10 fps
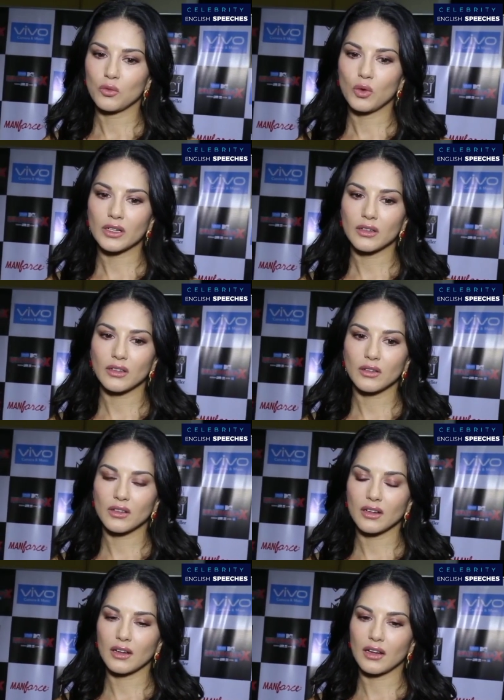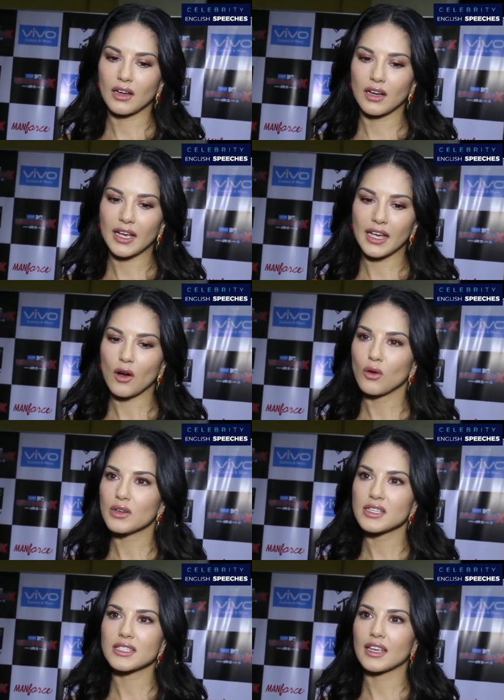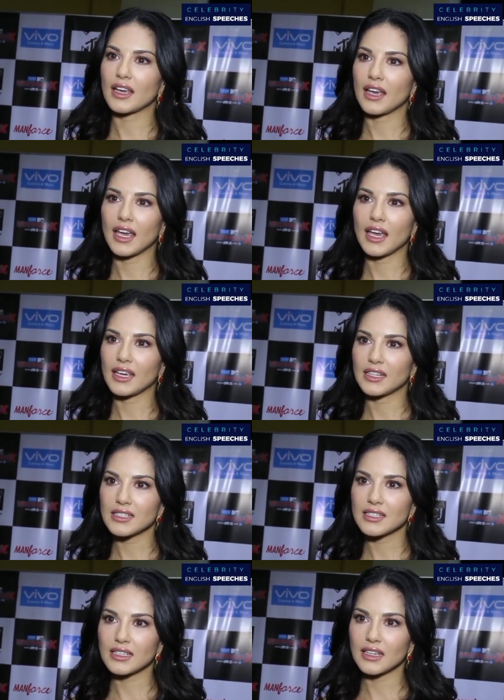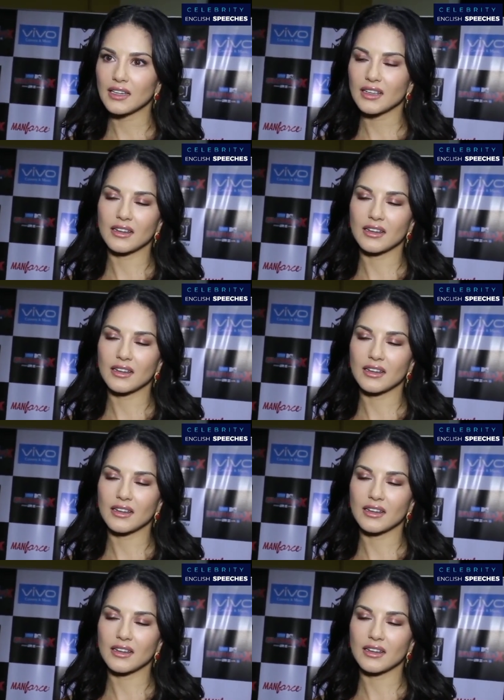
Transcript: what I always hated seeing,